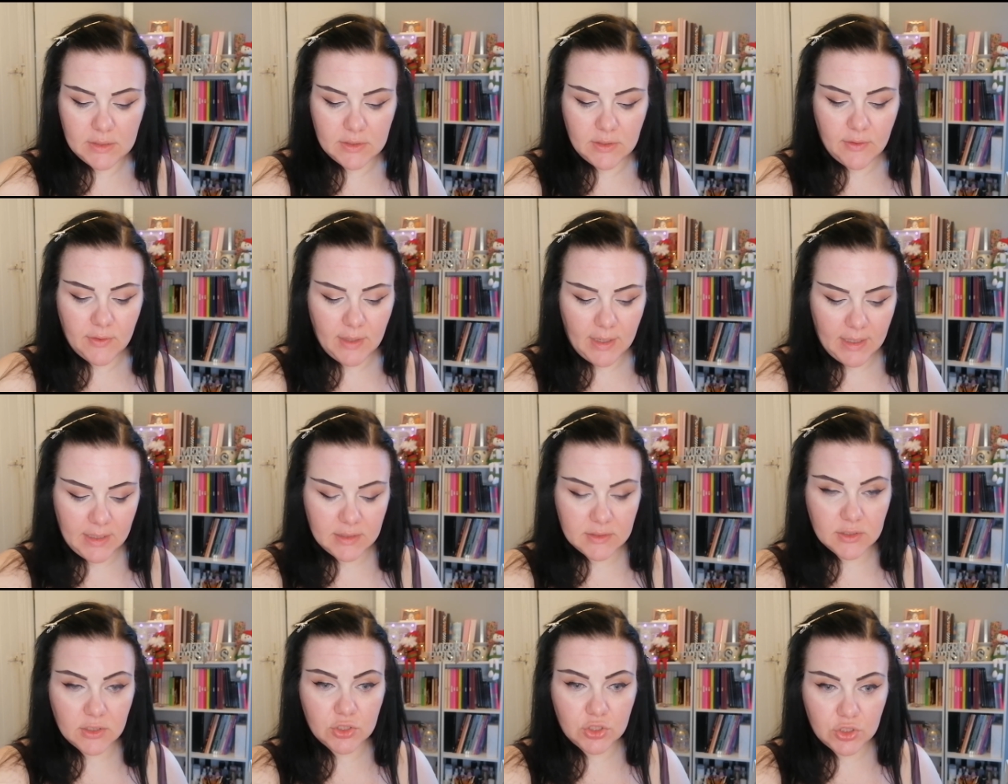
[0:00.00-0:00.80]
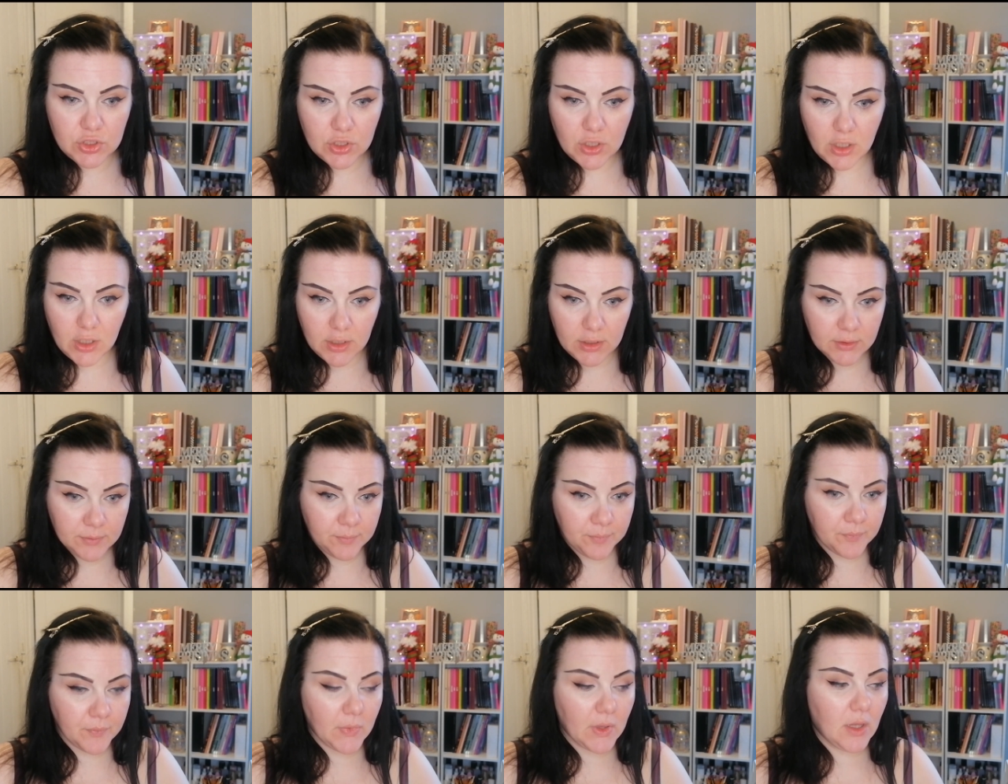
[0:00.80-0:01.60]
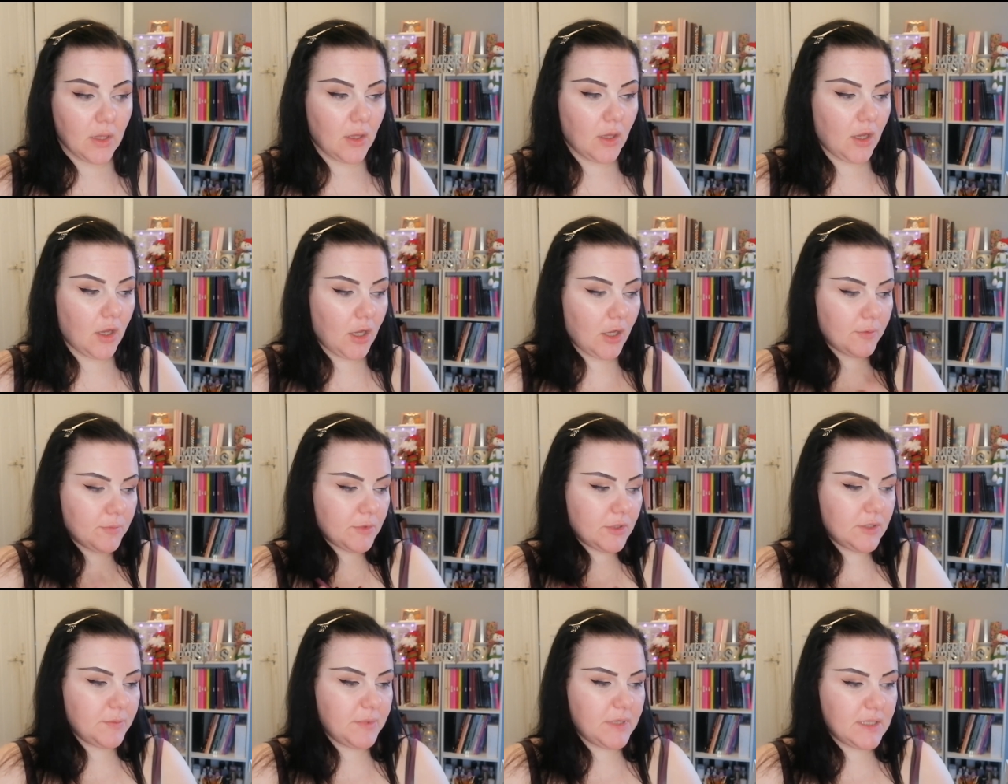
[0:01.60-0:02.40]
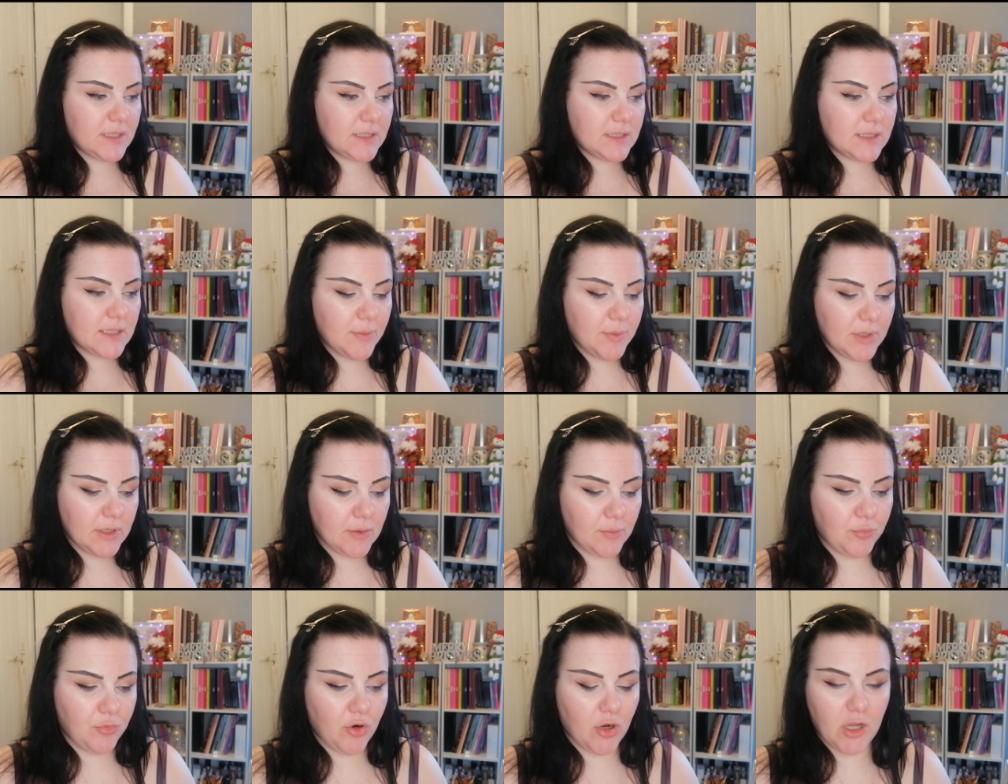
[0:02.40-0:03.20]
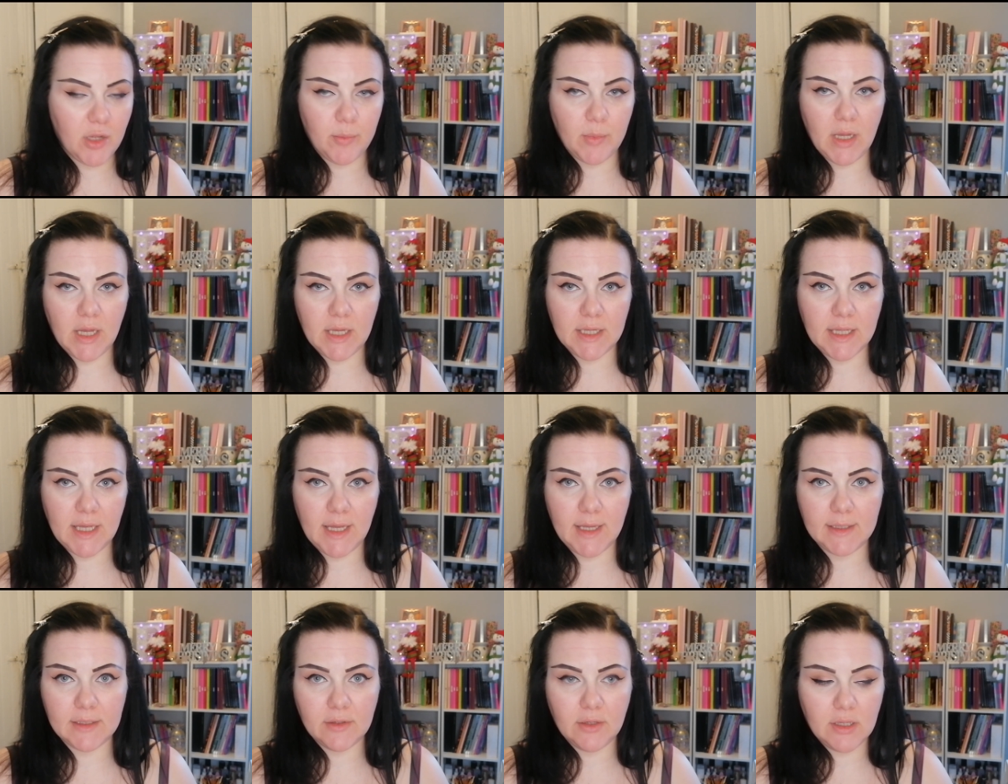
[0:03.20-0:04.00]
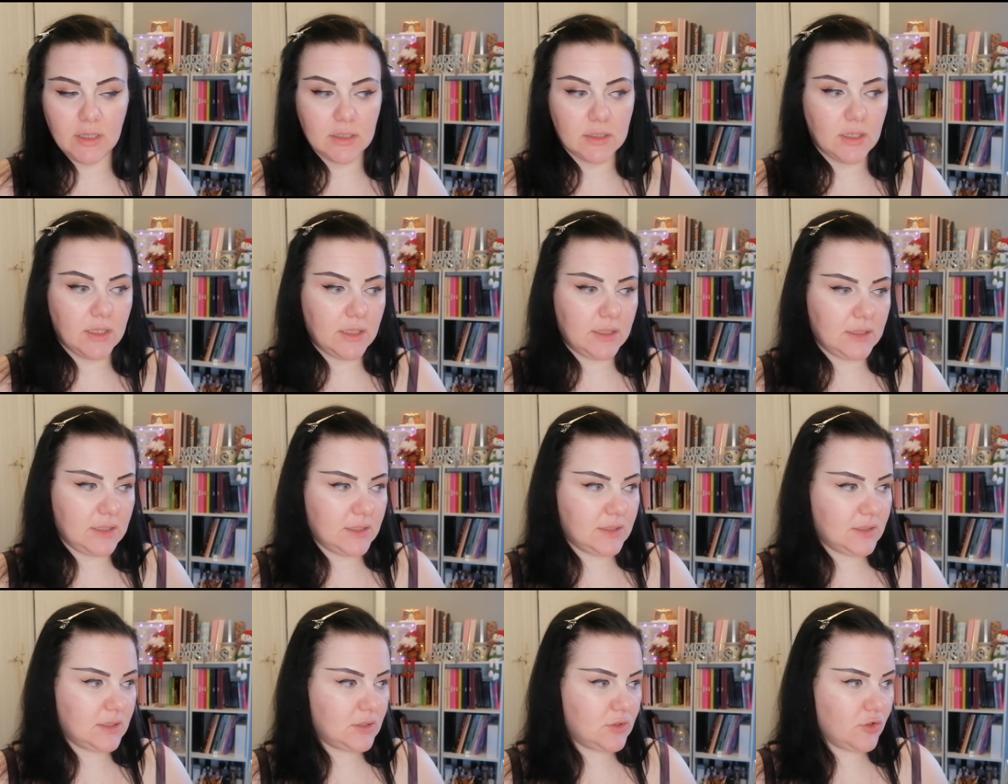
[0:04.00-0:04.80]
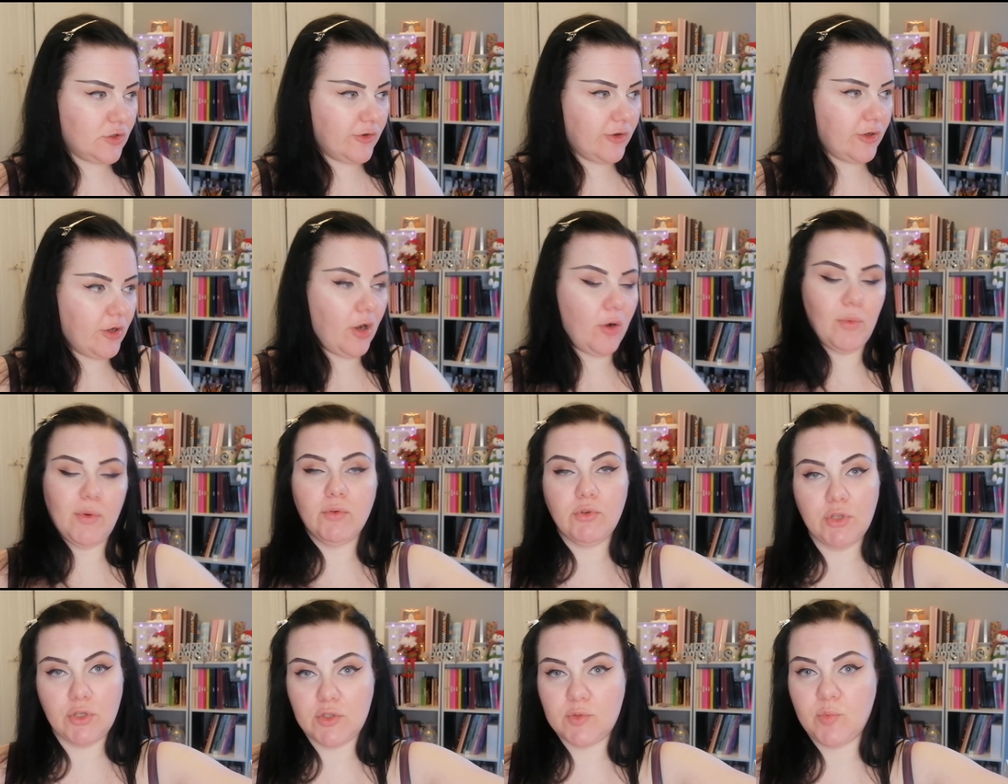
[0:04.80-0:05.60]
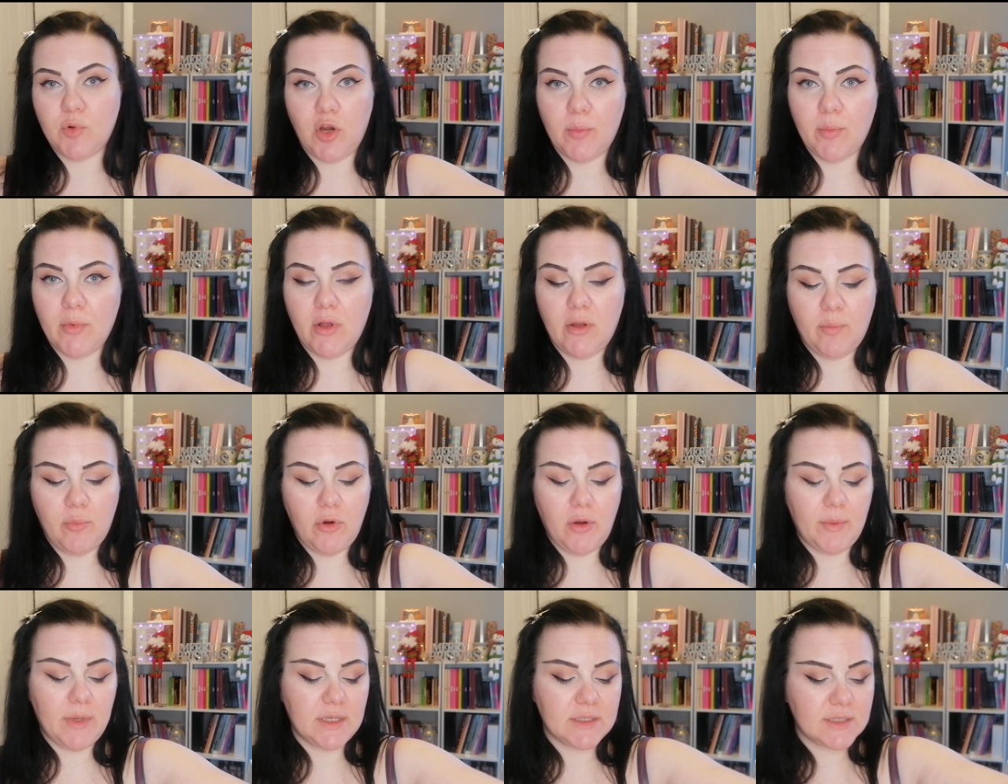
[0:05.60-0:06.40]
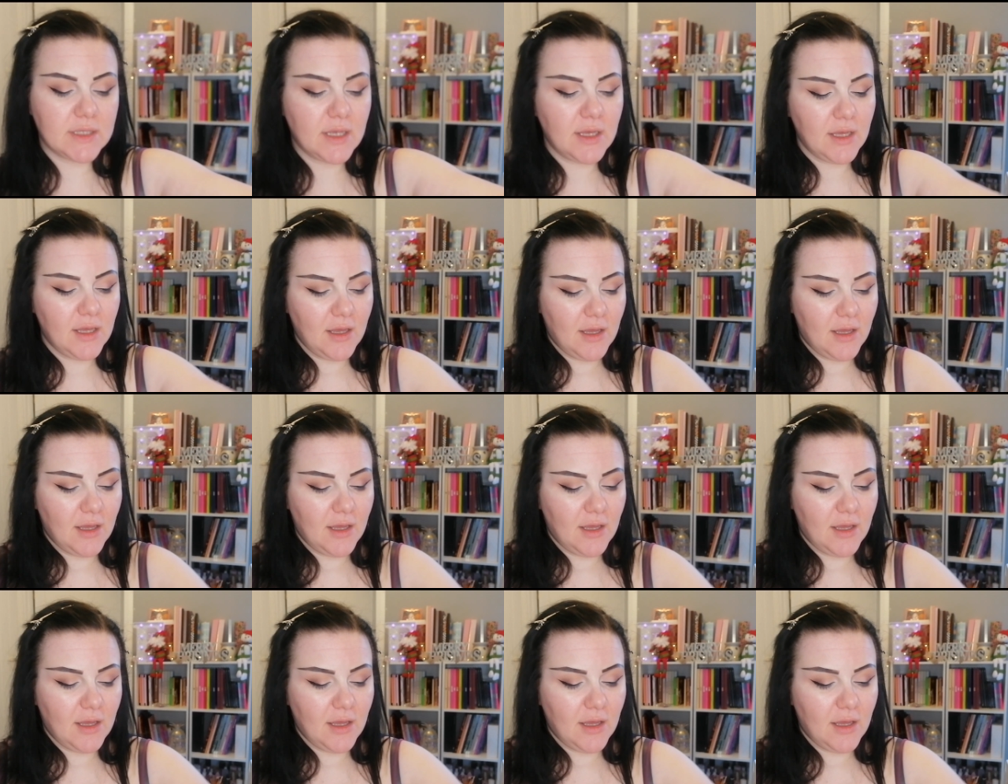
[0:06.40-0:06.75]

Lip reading: so that is done. I'm going to be skipping primer again in this tutorial. I will use primer, I promise.